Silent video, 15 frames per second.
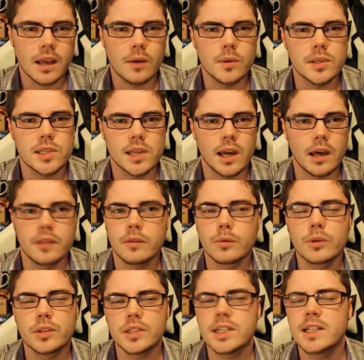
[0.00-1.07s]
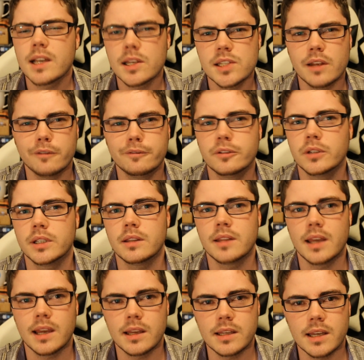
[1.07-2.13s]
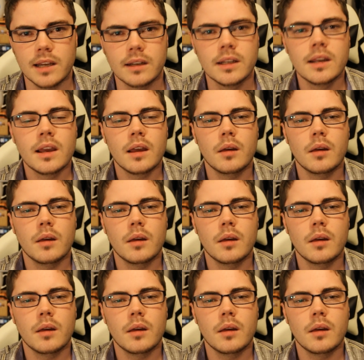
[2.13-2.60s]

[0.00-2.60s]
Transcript: It was the details aren't fully there yet,